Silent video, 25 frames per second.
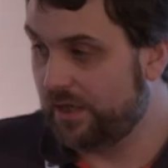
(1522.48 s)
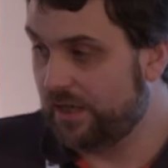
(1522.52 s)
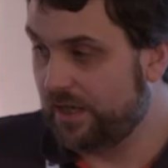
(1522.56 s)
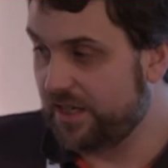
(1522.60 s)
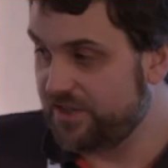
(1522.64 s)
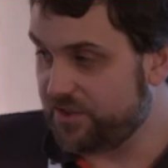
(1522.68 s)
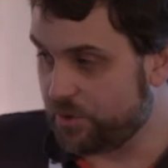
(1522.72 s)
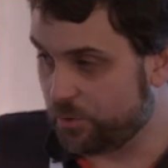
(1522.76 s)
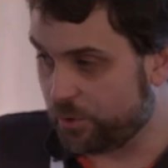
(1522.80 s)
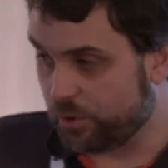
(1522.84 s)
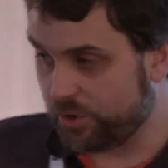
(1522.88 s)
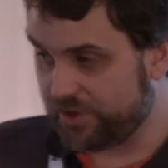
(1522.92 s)

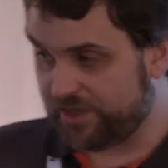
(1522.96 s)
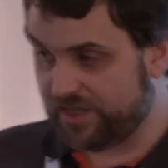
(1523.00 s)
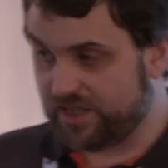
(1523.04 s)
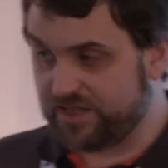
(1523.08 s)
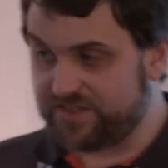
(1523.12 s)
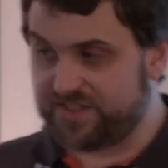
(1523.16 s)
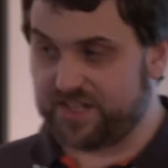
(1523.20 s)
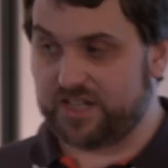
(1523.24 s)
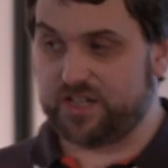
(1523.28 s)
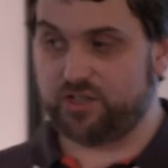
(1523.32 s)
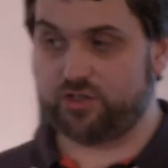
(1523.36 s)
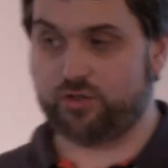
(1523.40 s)
So
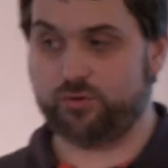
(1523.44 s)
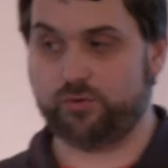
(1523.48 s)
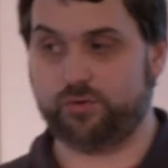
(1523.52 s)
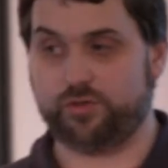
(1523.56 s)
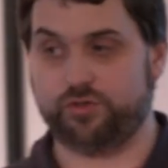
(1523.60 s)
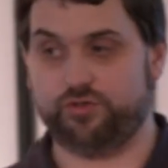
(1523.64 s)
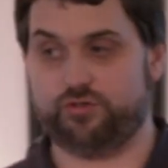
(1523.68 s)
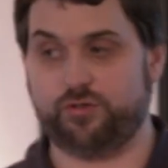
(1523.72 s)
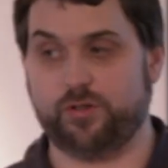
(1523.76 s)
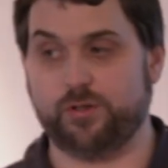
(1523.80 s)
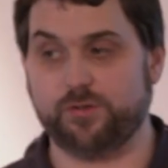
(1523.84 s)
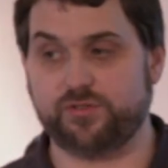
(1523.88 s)
organisational
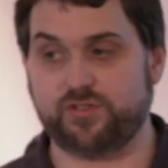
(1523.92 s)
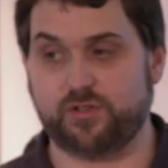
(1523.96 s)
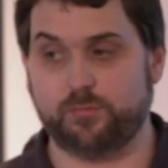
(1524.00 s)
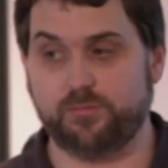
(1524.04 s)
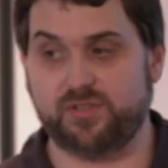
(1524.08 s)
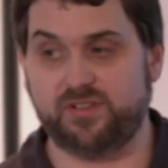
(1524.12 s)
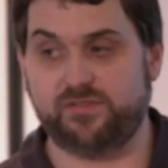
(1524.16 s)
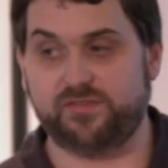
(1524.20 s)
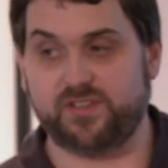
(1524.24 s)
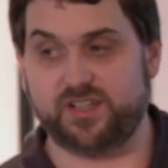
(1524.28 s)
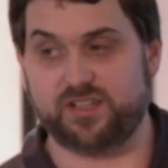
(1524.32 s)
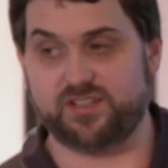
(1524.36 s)
controls can
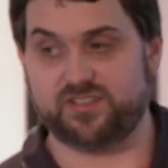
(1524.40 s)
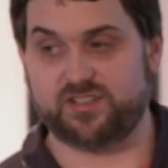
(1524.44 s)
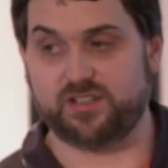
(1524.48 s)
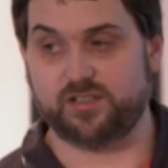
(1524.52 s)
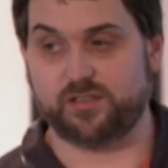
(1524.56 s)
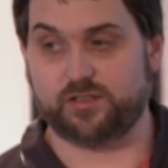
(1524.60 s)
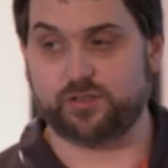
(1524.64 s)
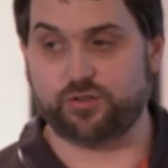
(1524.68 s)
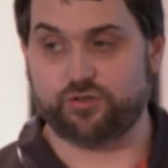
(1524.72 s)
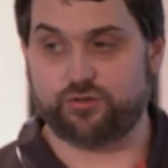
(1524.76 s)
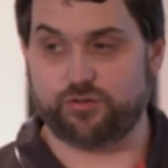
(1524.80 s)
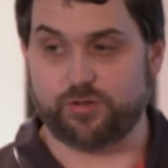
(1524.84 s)
be things
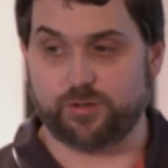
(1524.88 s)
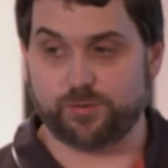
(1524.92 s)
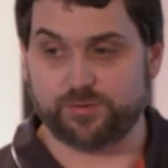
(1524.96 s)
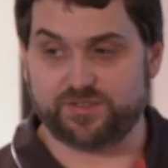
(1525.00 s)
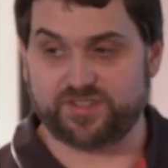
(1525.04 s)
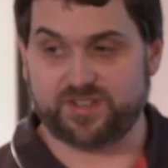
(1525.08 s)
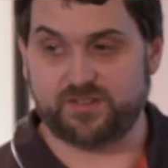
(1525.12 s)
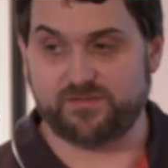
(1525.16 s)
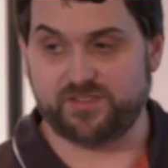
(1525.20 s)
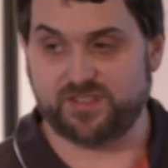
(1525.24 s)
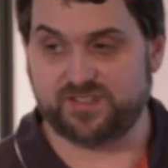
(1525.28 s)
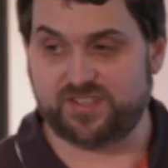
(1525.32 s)
like Control
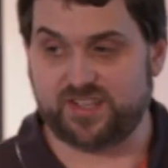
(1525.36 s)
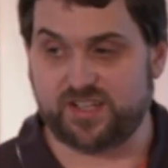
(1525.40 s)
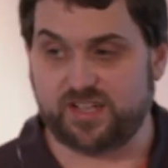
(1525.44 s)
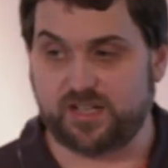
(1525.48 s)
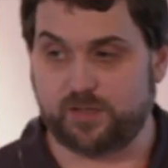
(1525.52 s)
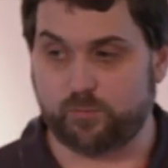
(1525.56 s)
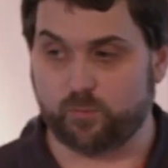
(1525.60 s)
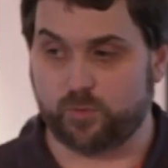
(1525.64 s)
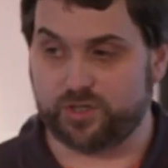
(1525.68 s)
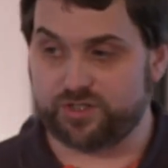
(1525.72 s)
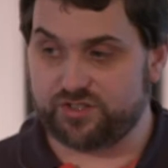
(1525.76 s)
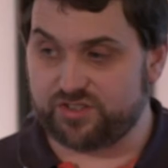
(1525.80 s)

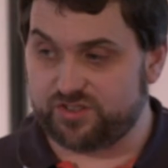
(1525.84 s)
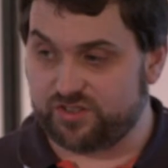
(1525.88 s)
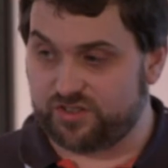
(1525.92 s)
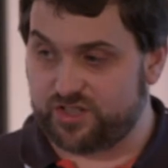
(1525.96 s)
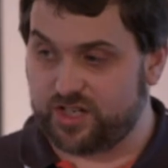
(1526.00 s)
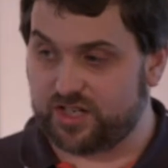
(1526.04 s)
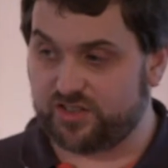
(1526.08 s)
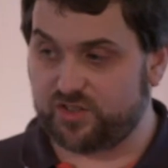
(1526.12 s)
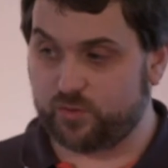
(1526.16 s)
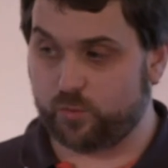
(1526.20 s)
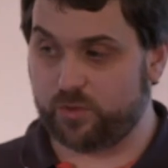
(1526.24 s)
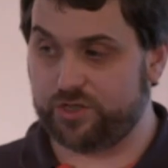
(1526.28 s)
17, which
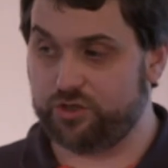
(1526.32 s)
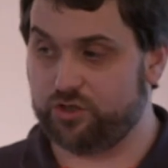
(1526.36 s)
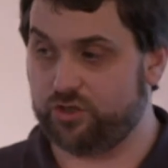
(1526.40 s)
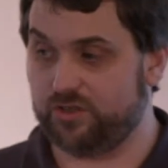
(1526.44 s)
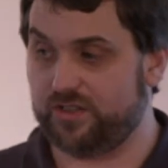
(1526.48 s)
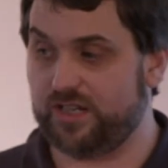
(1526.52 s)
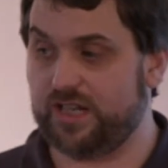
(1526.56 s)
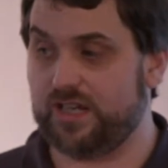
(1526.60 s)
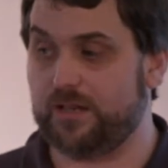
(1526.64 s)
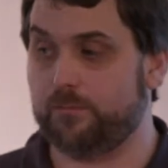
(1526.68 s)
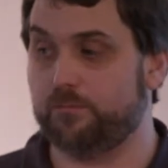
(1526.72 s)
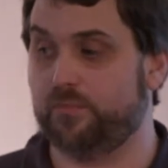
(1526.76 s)
suggests we
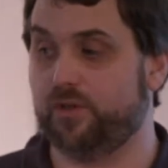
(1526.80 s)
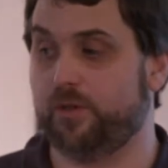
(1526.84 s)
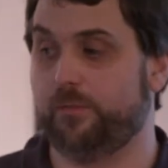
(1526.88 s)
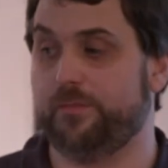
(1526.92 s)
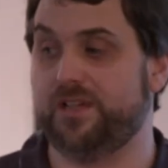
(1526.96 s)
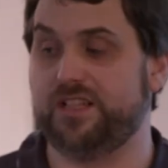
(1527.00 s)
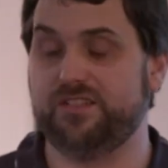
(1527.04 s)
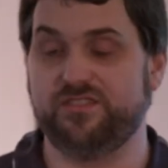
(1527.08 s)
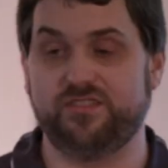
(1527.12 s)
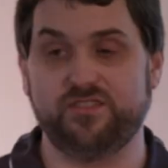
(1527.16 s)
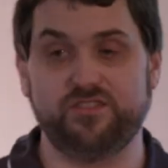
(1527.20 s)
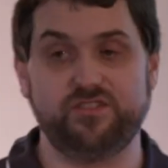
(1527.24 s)
should
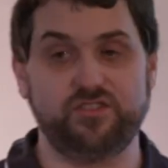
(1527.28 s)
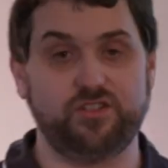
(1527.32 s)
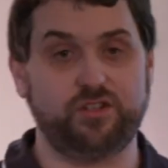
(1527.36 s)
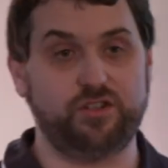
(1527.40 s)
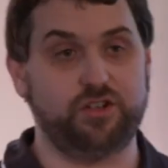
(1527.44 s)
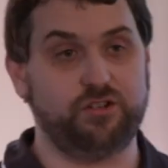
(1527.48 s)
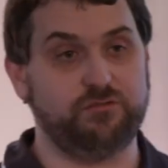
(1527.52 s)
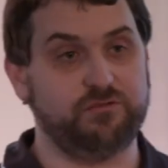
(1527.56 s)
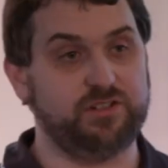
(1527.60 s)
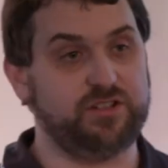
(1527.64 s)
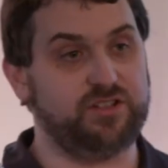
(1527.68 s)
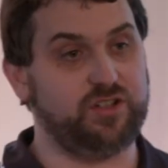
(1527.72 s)
implement a
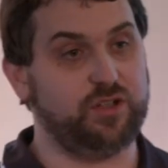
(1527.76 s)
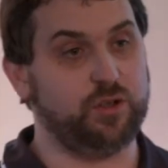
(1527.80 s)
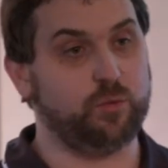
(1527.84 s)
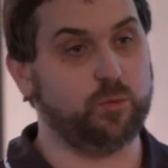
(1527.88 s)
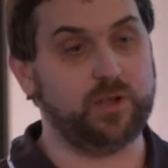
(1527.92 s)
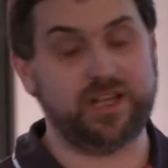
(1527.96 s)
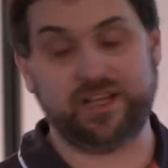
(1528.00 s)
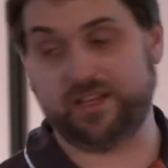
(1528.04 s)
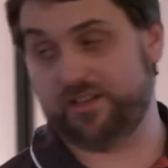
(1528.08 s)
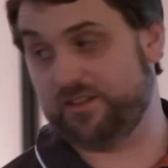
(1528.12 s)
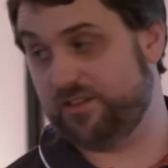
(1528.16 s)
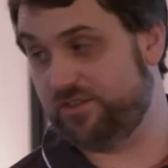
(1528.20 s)
security
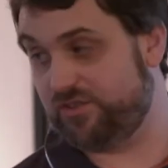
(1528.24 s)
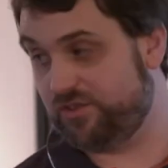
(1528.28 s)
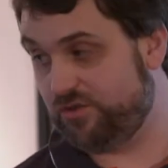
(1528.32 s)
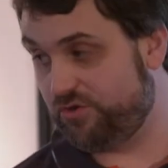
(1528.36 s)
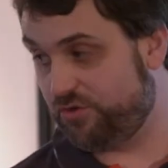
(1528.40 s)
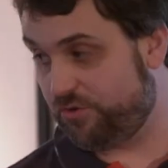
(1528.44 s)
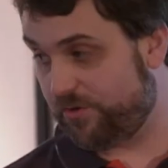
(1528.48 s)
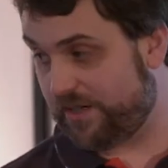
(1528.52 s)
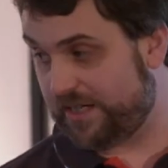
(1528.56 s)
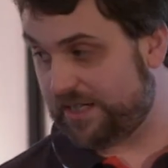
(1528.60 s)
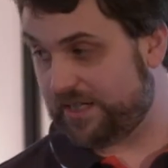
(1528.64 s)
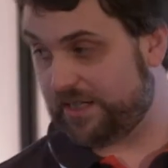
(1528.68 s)
awareness
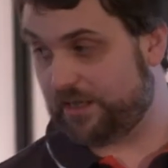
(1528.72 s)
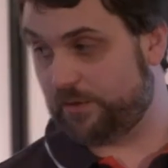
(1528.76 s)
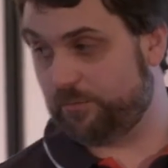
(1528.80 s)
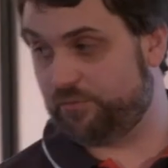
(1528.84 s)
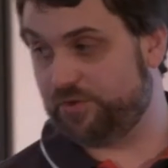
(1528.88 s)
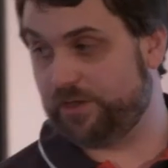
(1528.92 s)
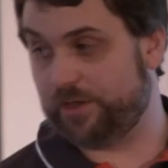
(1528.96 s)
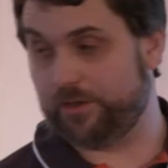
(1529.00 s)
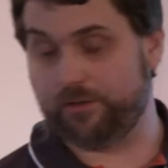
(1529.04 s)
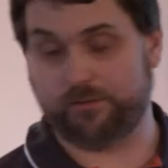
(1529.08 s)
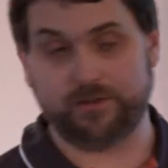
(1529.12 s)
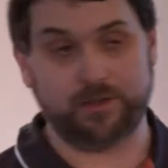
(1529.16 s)
and training
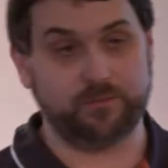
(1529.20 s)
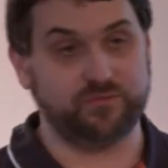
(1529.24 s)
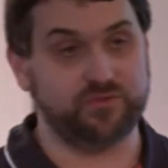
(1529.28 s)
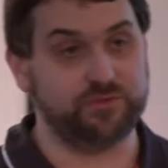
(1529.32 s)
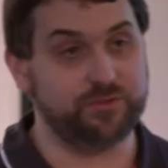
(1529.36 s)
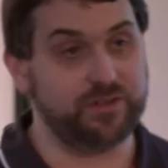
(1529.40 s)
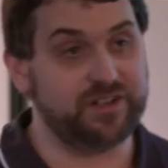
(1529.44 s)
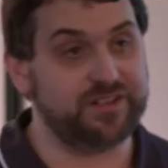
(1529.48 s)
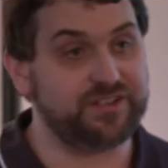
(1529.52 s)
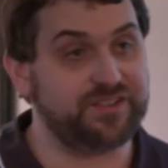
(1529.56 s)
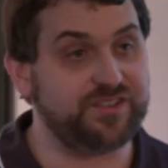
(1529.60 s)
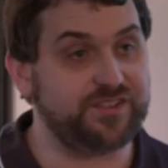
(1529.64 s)
programme
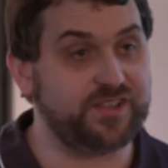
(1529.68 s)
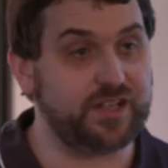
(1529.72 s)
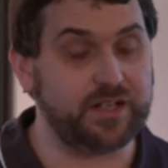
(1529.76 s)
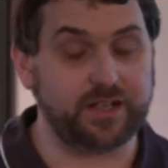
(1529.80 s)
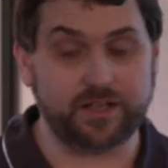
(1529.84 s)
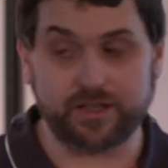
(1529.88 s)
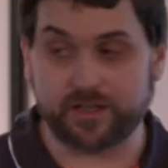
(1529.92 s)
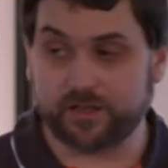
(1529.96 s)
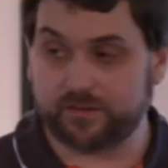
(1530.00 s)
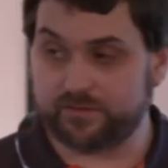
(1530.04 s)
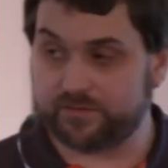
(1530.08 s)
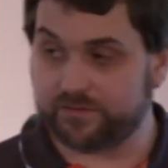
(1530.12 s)
for our
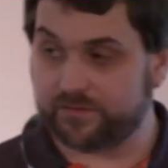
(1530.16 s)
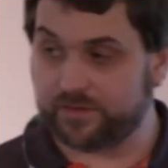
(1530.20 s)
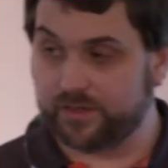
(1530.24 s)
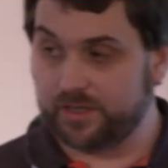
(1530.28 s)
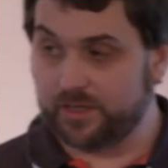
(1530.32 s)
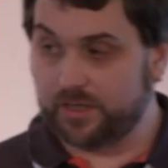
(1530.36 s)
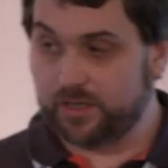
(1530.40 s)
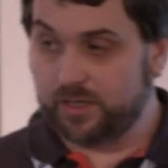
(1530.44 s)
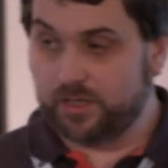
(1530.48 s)
staff,